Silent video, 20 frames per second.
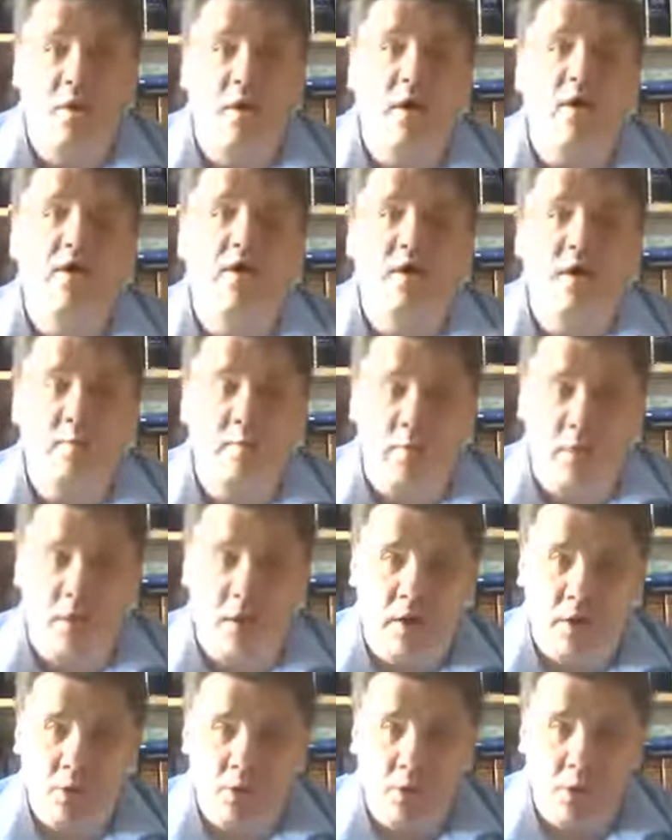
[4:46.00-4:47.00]
or you get
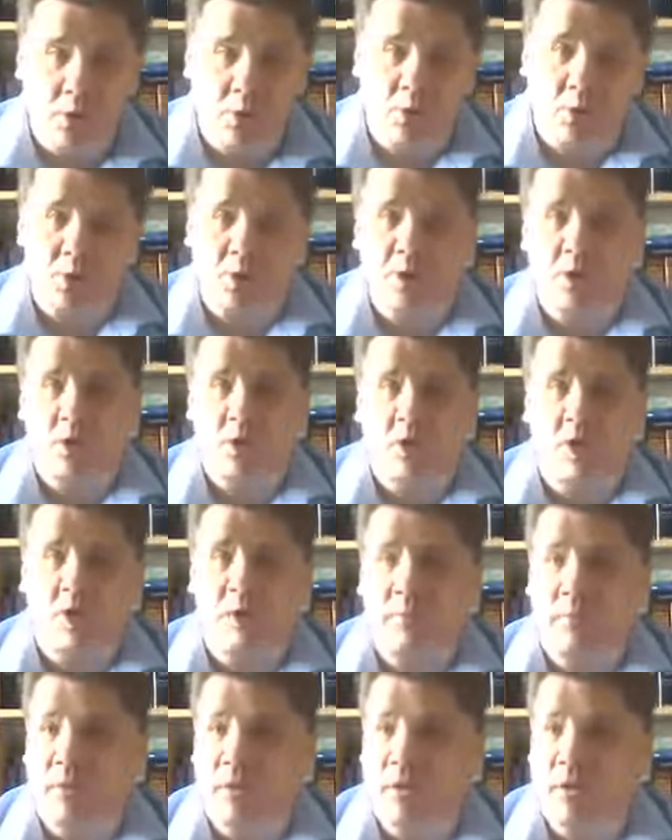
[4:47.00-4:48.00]
DPR Jones to
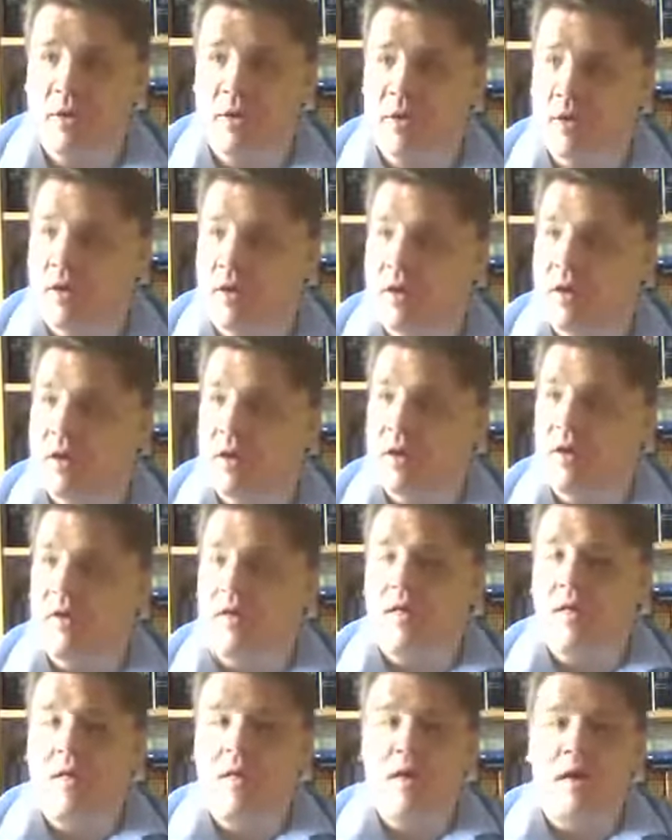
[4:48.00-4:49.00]
Skype me,
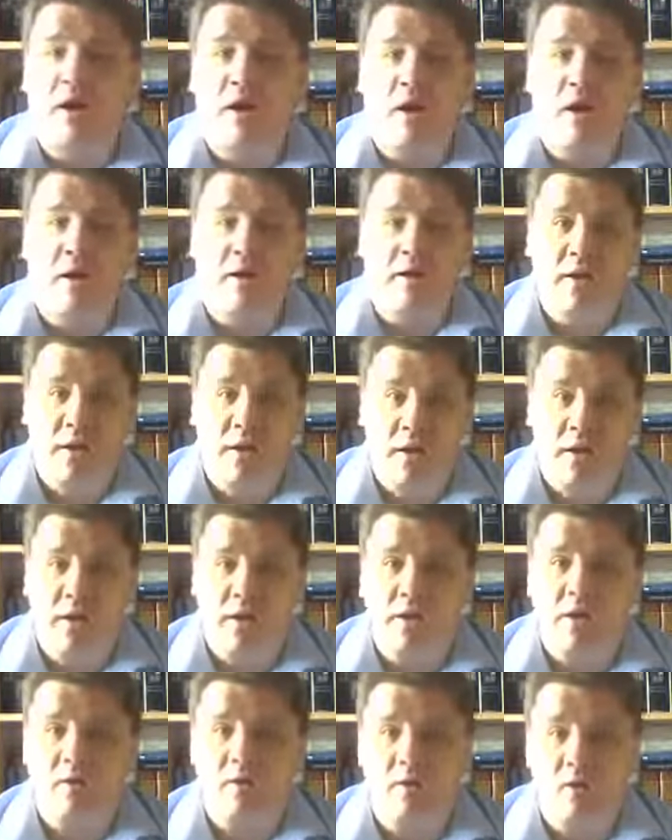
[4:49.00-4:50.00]
and
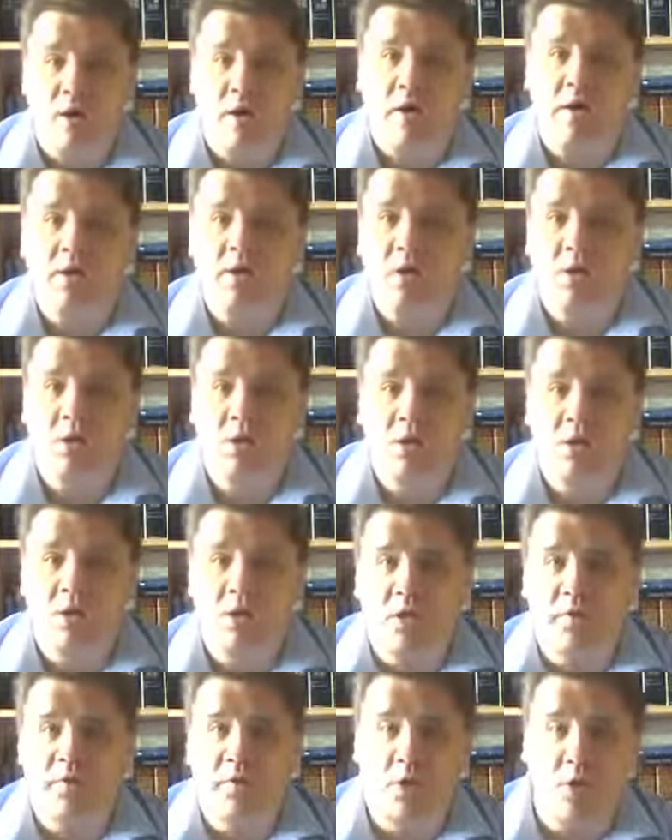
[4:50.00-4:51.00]
he can
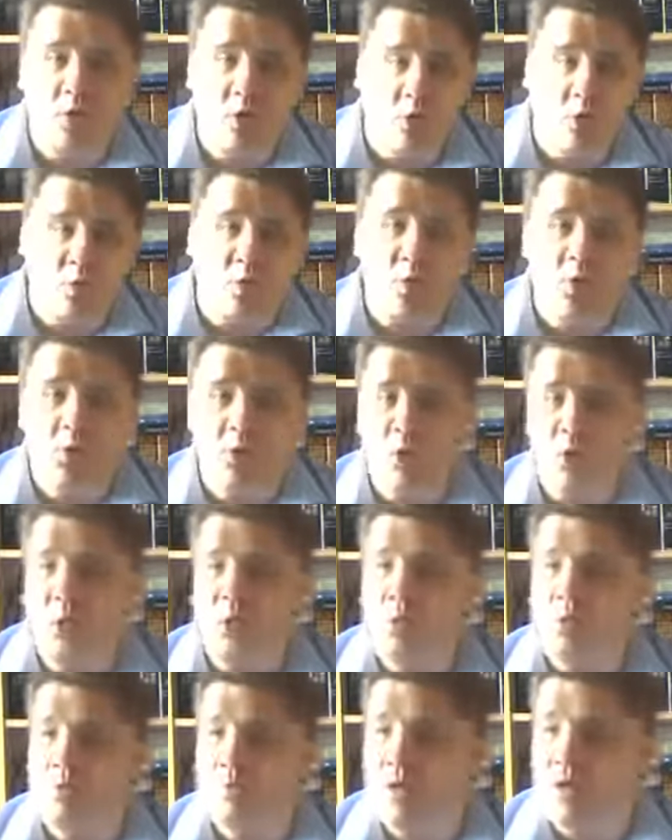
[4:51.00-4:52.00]
arrange, if you don't want to
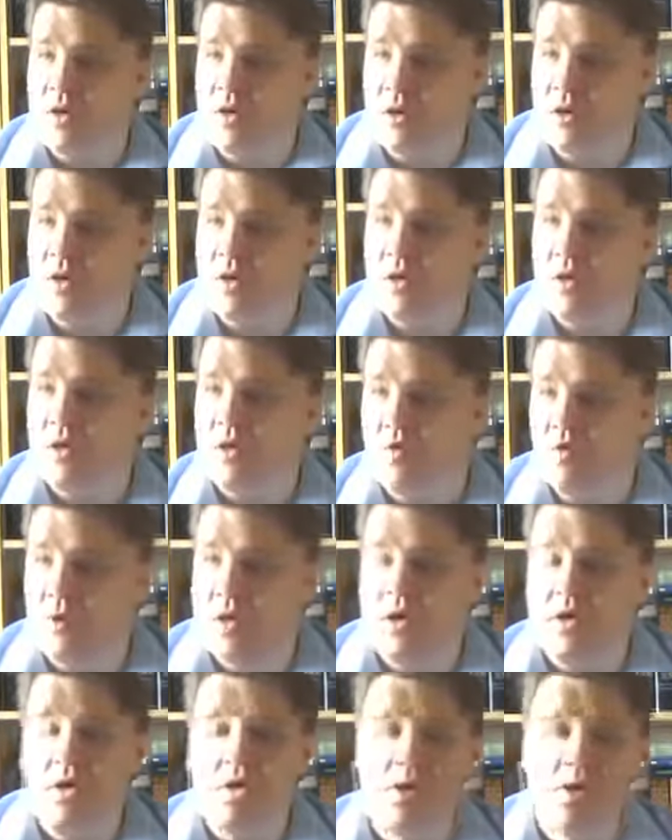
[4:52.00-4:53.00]
talk to me, he
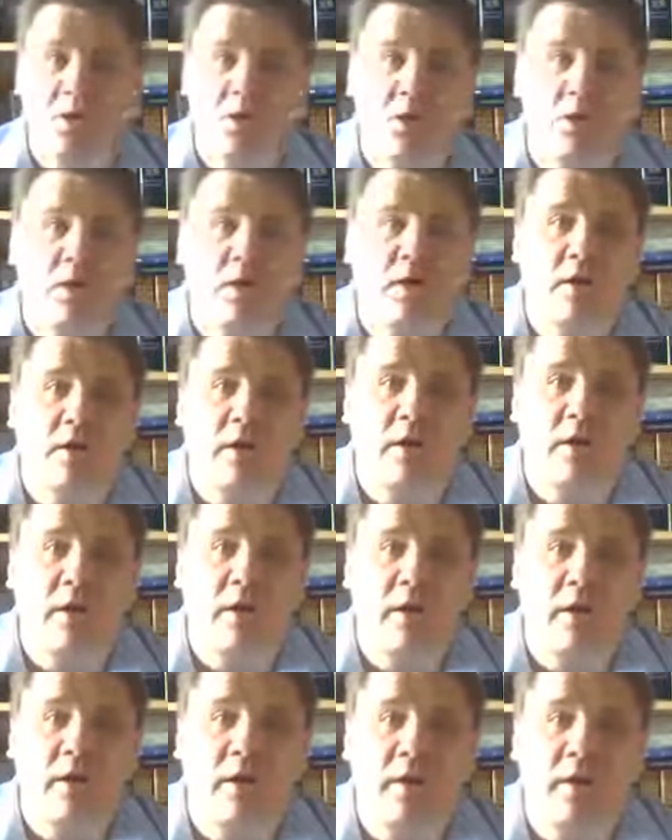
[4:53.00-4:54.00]
can arrange
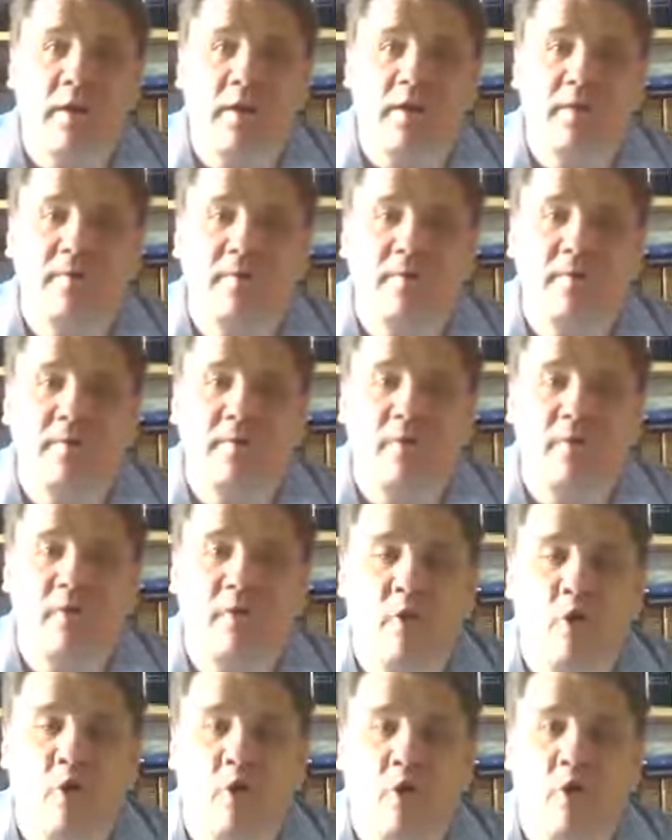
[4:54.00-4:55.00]
a
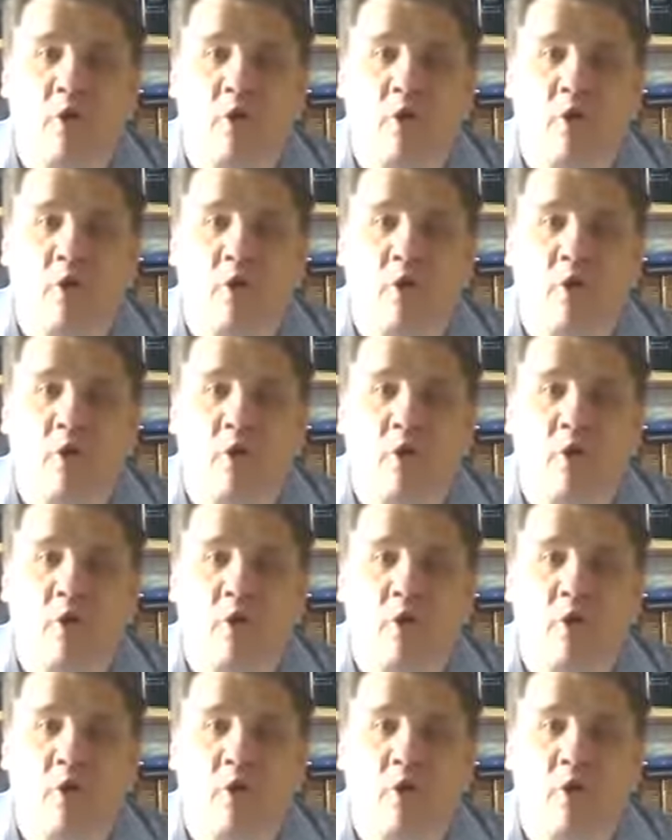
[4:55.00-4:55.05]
